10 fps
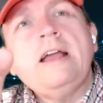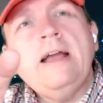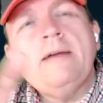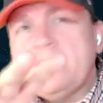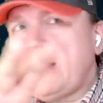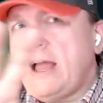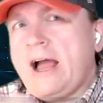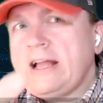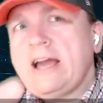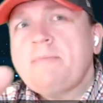but
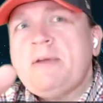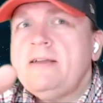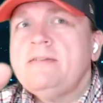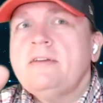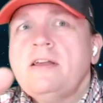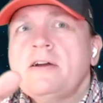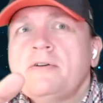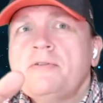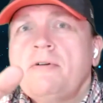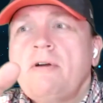I gotta be,
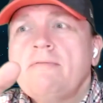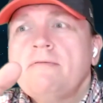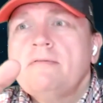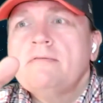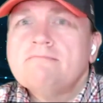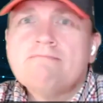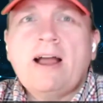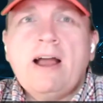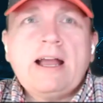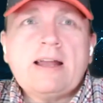
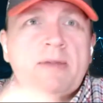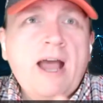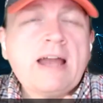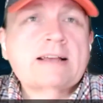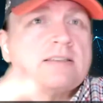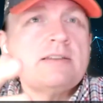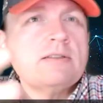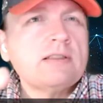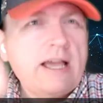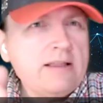I gotta be honest,
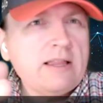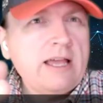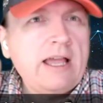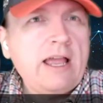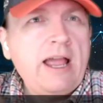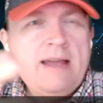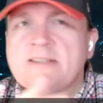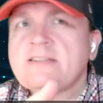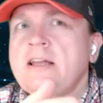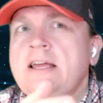lately,
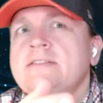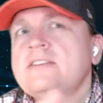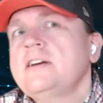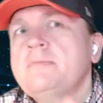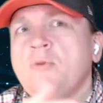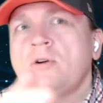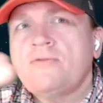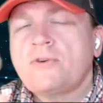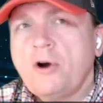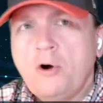Amazon has done more
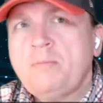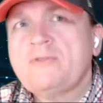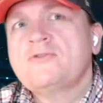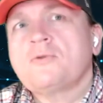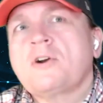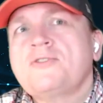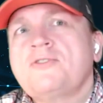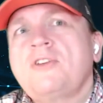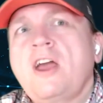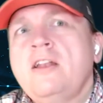for open
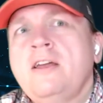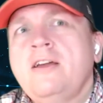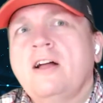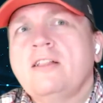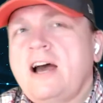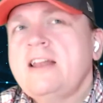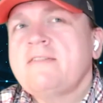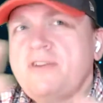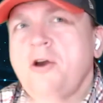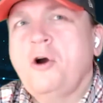source than a lot
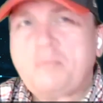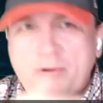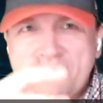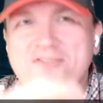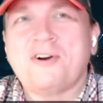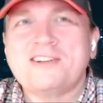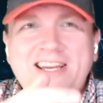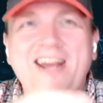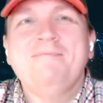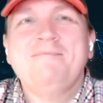of the open source
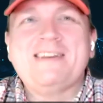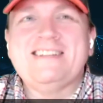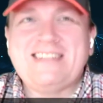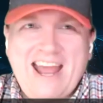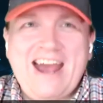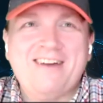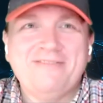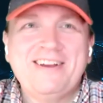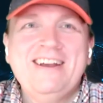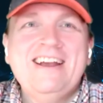companies
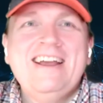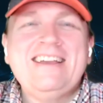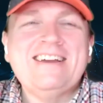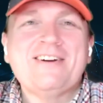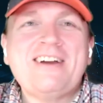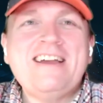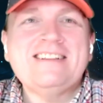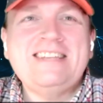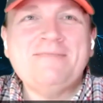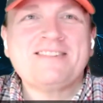have, and
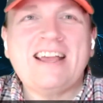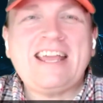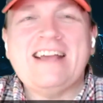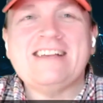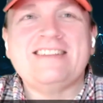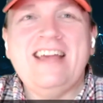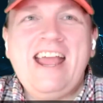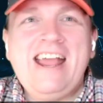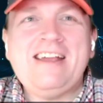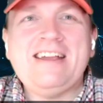it seems like as
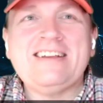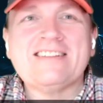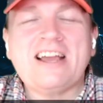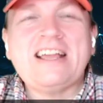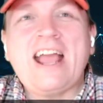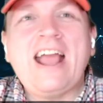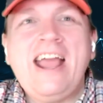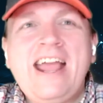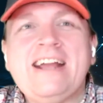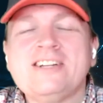they
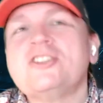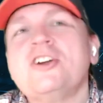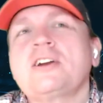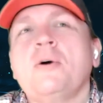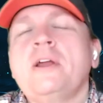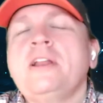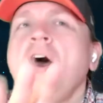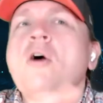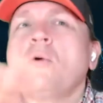age, they're going, oh, we're